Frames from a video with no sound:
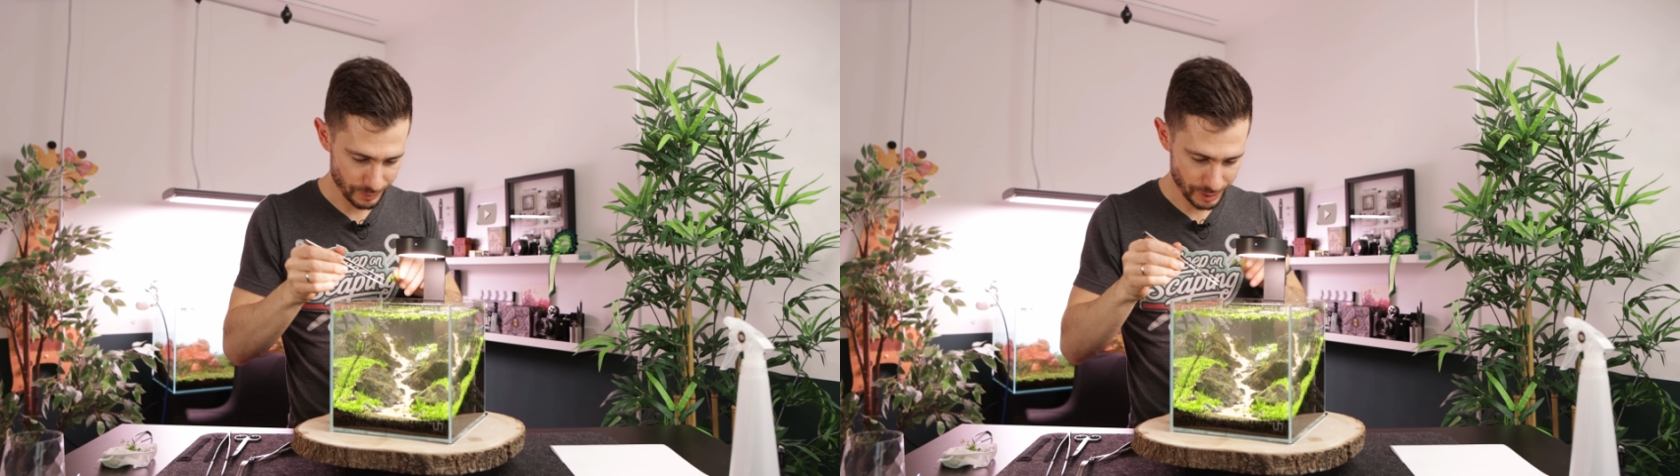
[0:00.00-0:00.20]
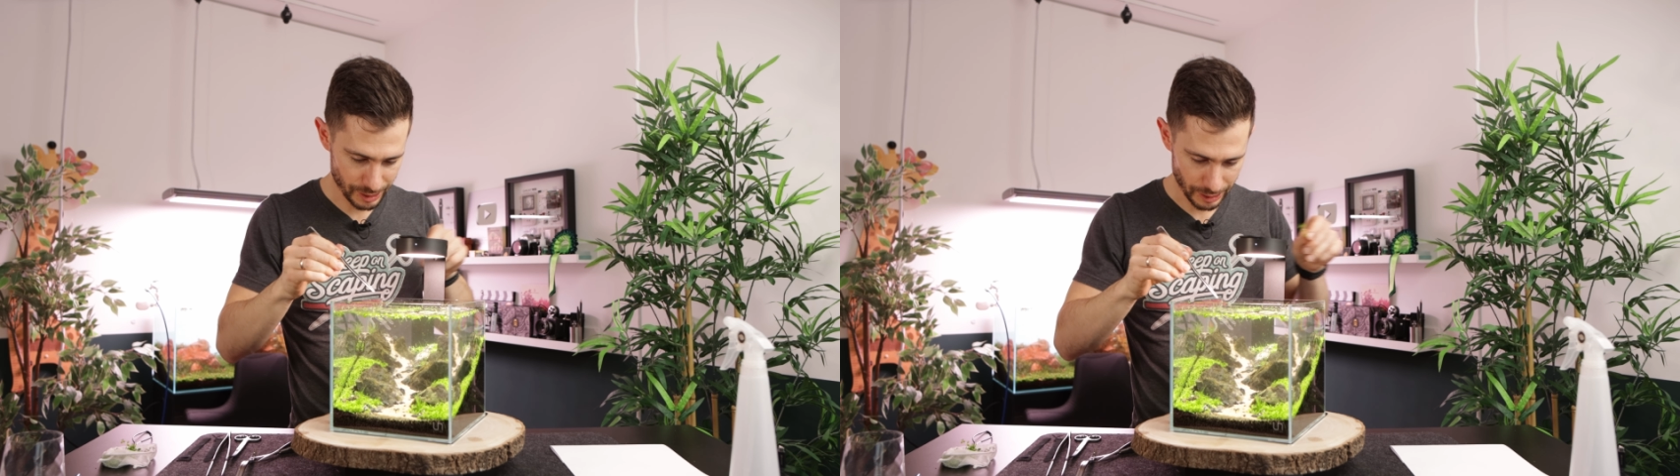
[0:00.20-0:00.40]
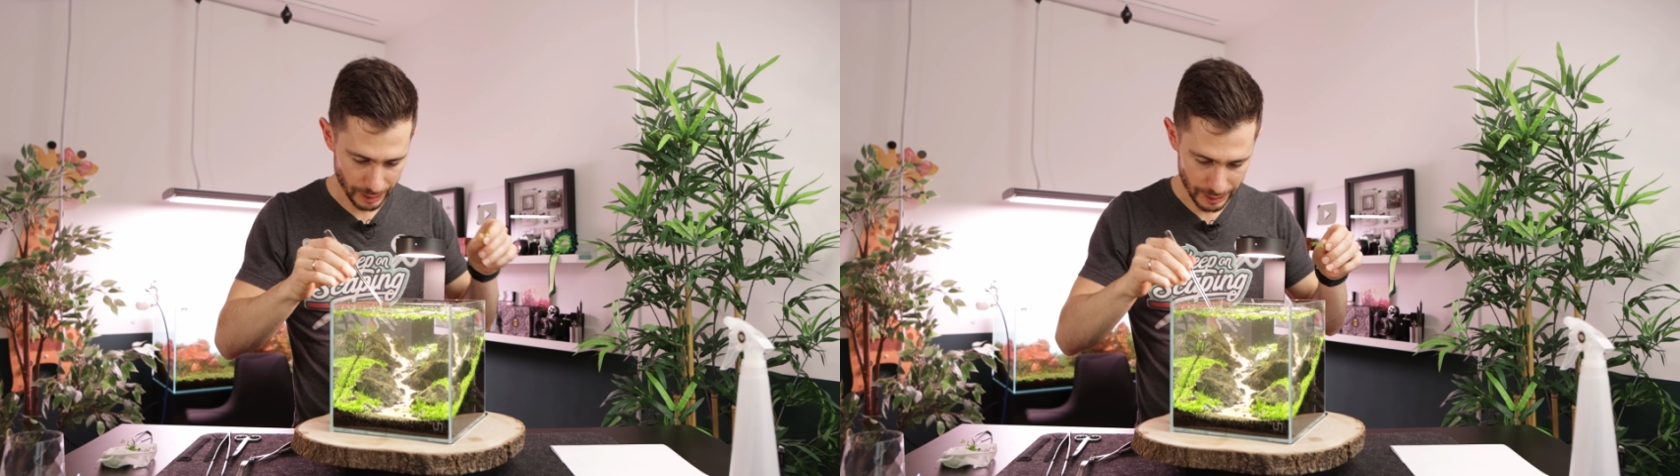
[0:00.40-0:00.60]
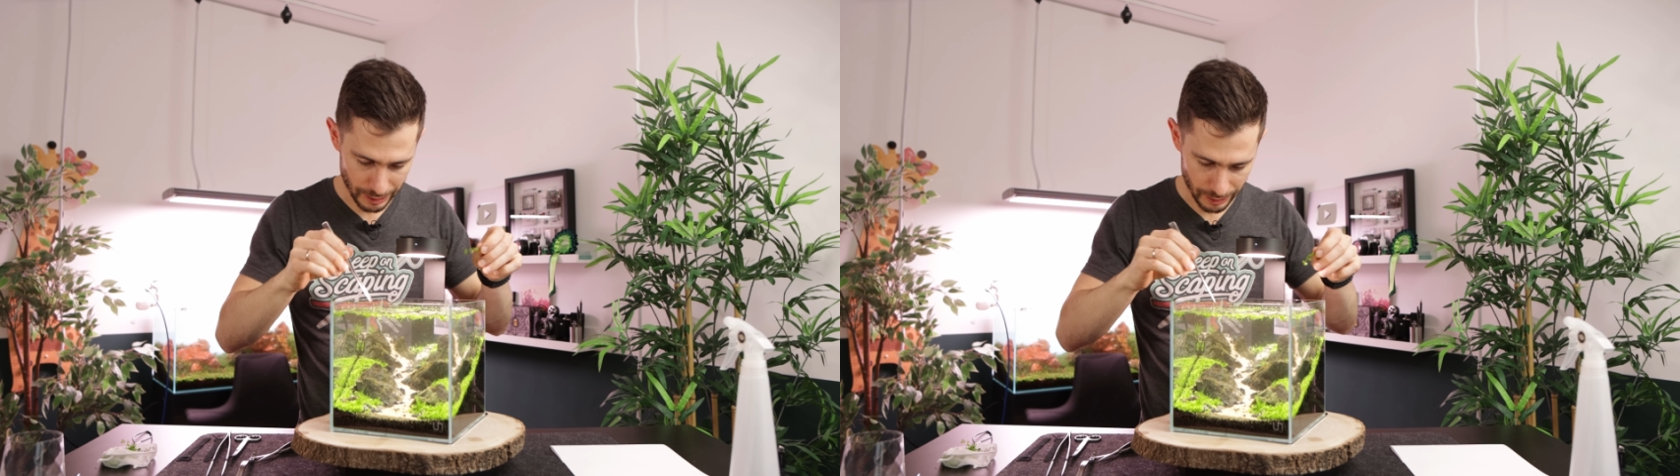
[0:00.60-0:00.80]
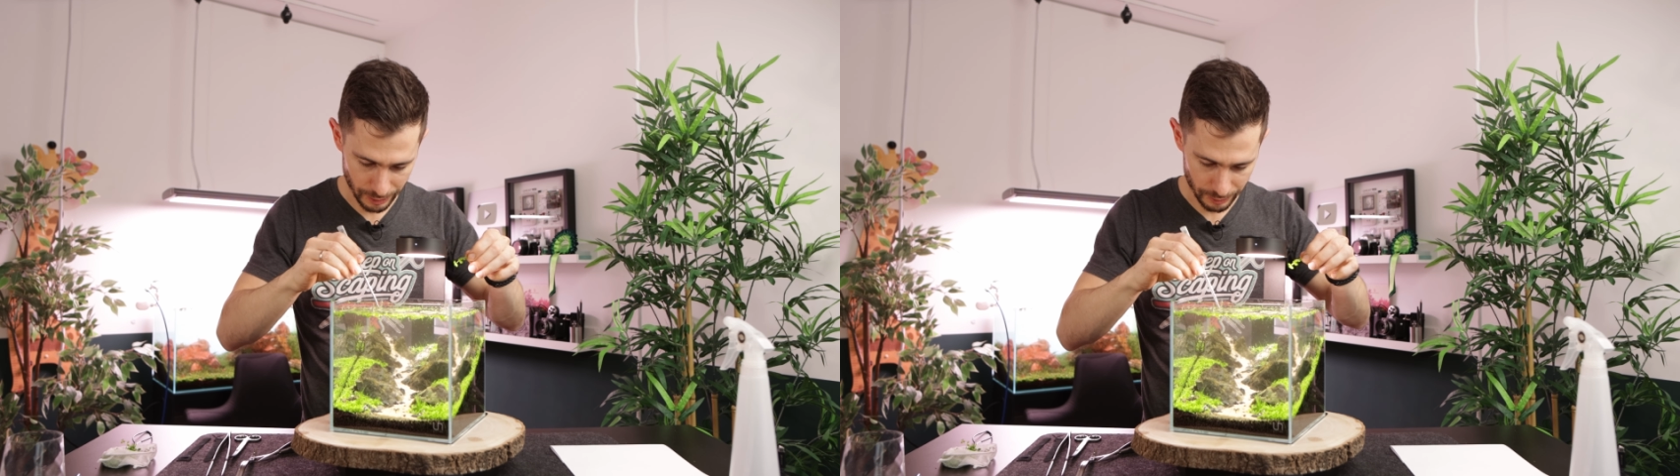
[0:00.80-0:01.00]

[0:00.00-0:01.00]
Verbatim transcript: slightly